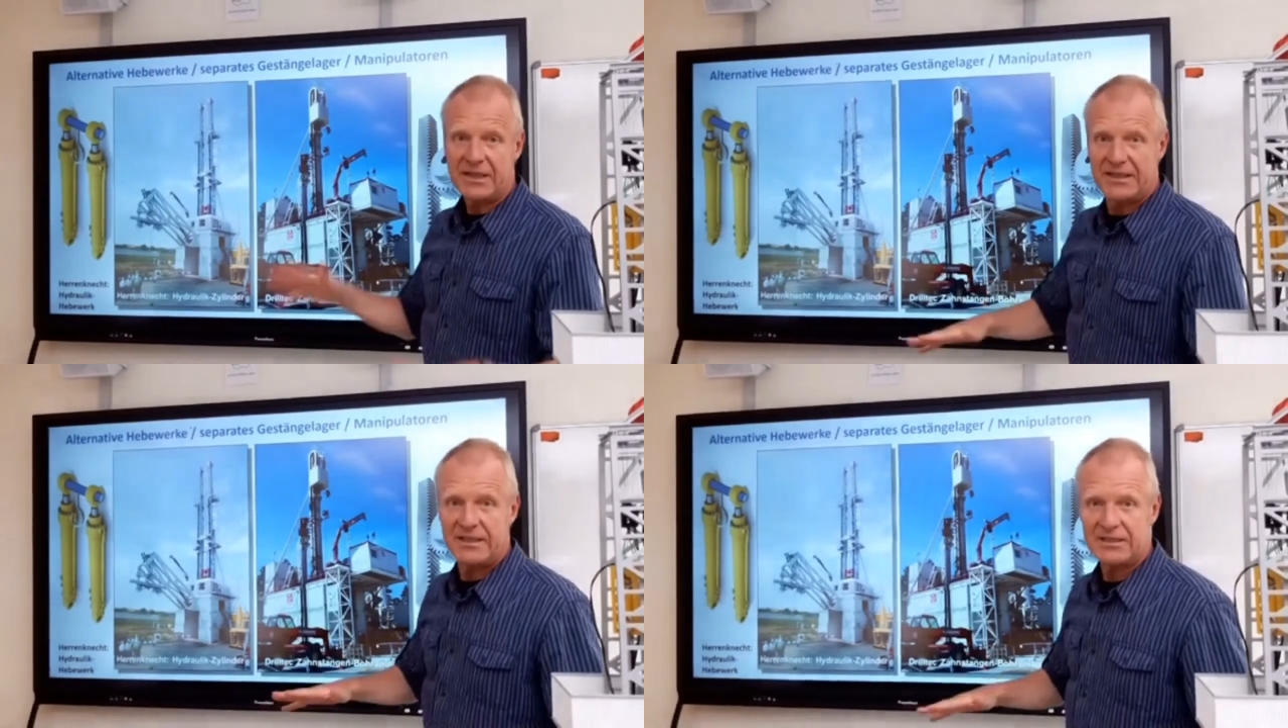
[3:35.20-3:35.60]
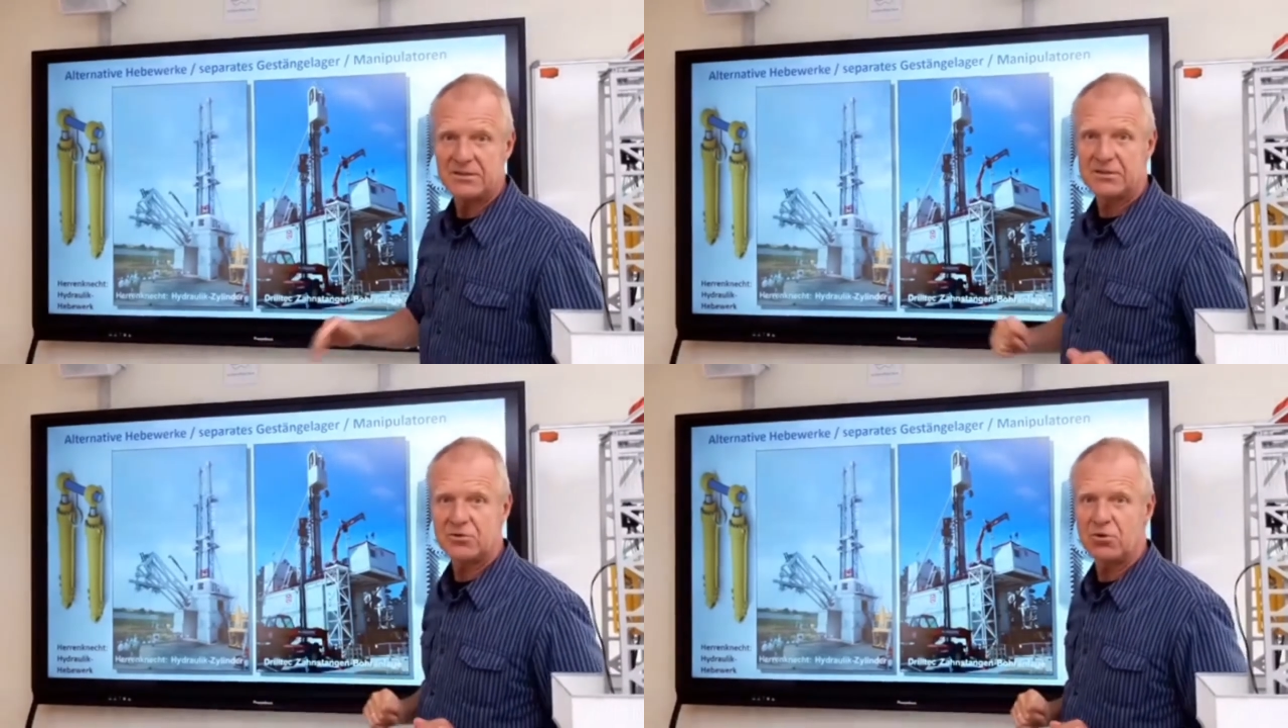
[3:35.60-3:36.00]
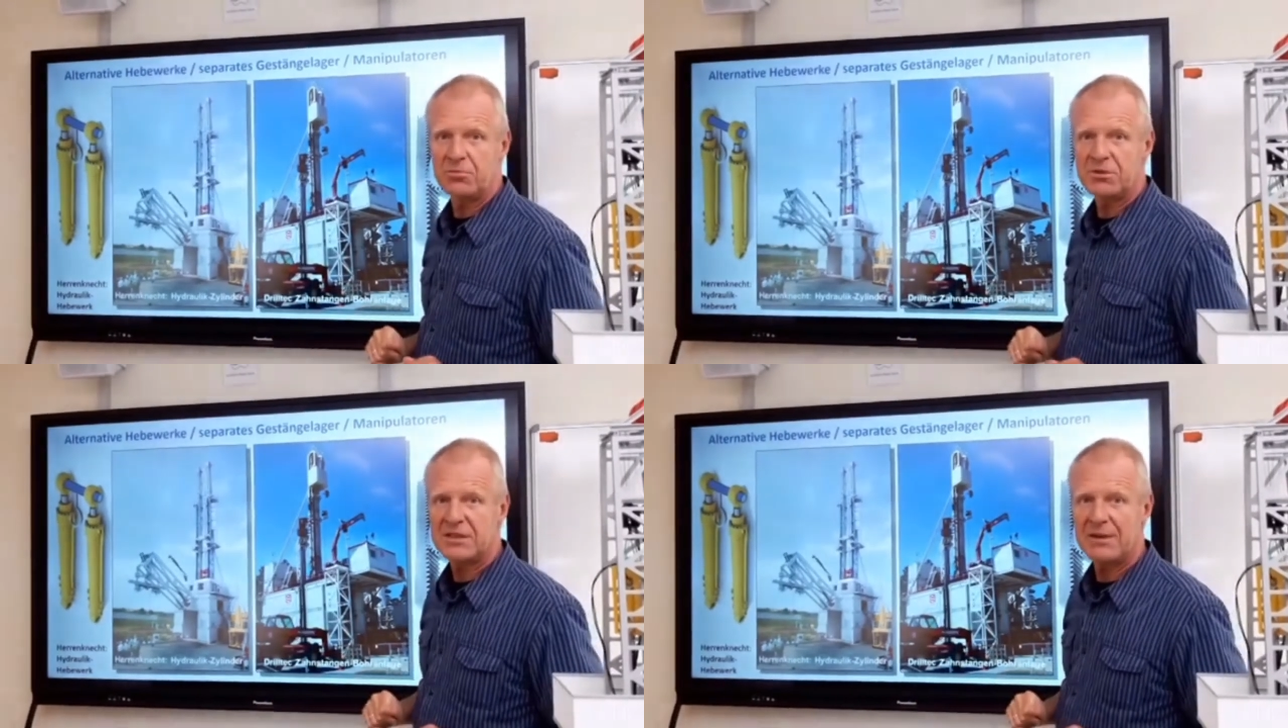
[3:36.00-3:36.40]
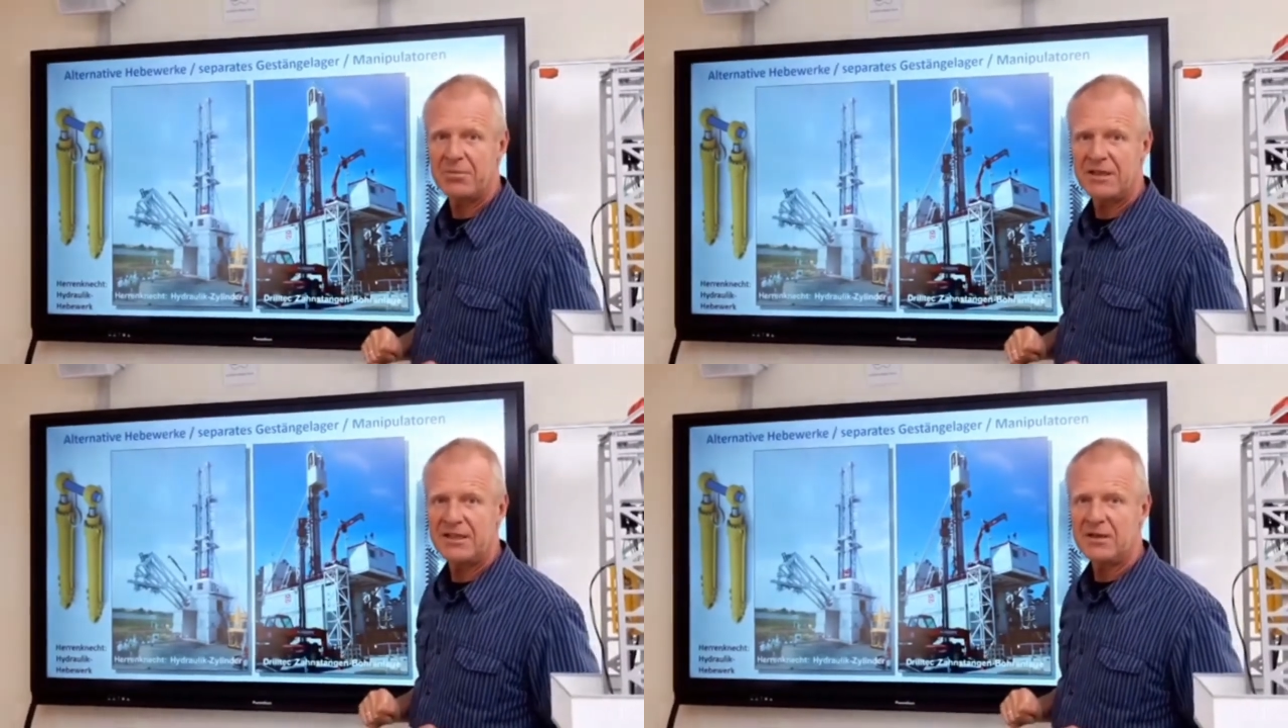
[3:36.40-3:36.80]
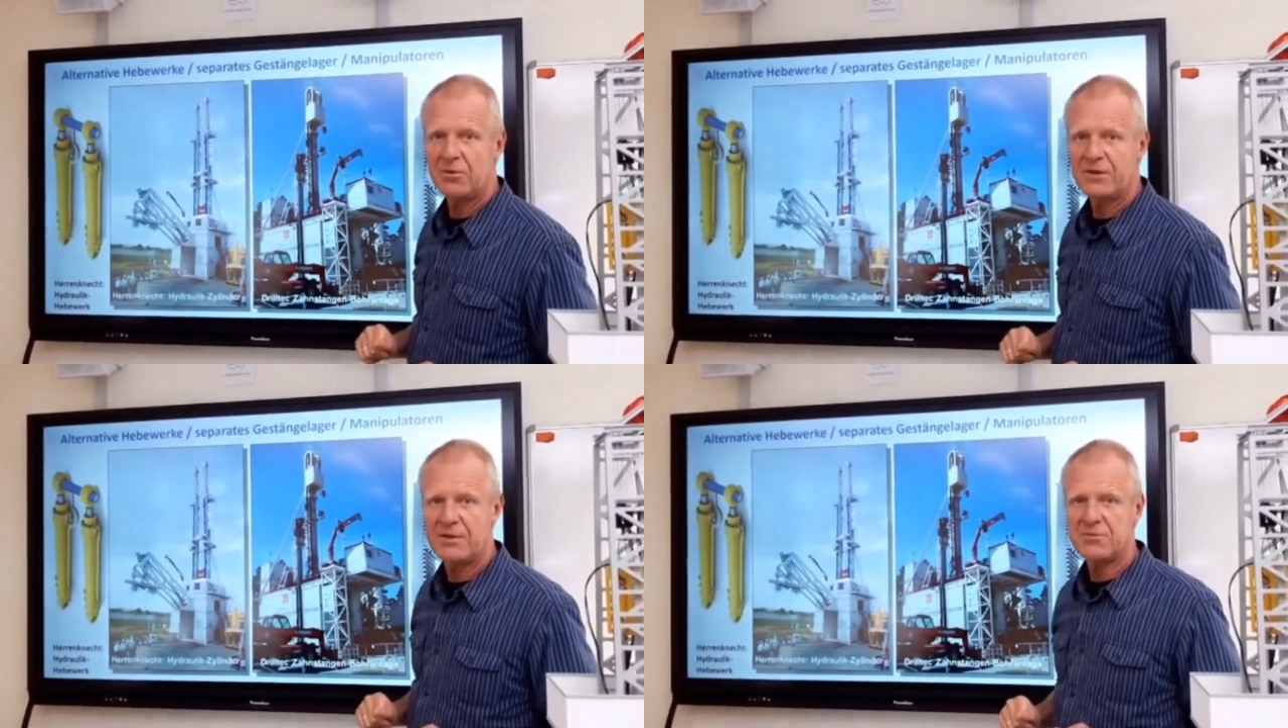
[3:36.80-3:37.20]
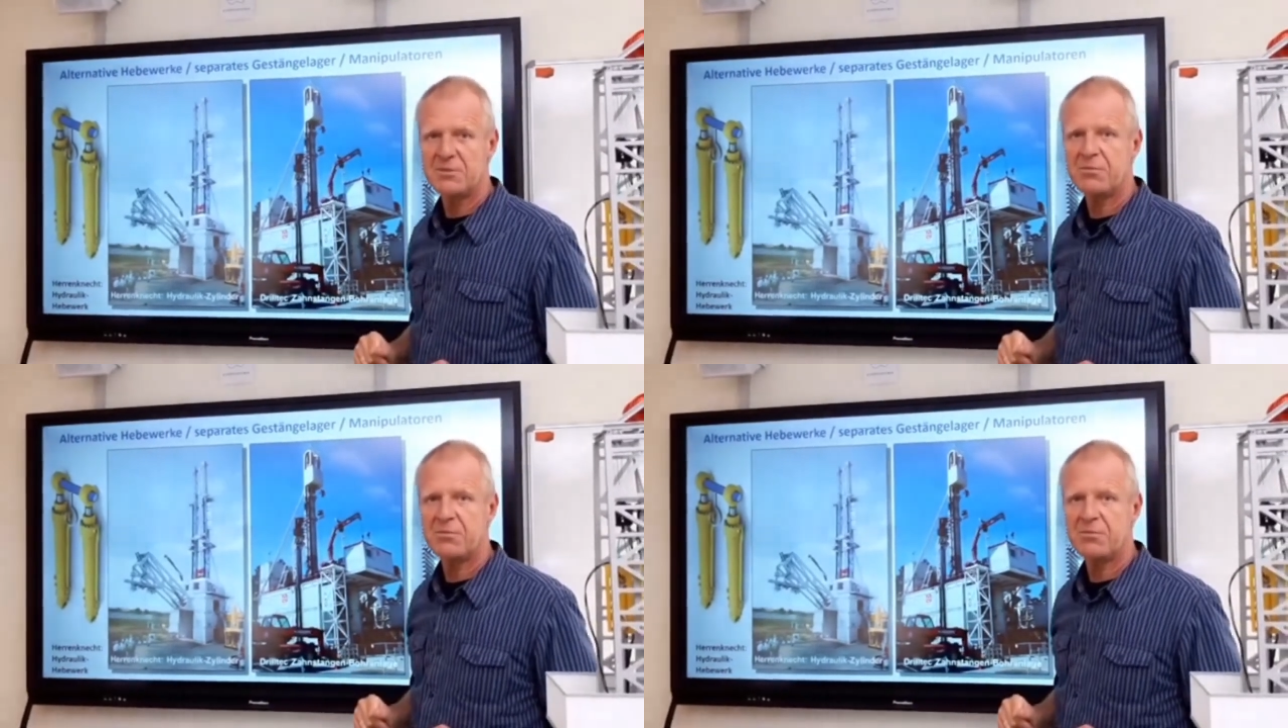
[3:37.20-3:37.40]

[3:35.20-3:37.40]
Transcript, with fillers: the well sites by the drilling rig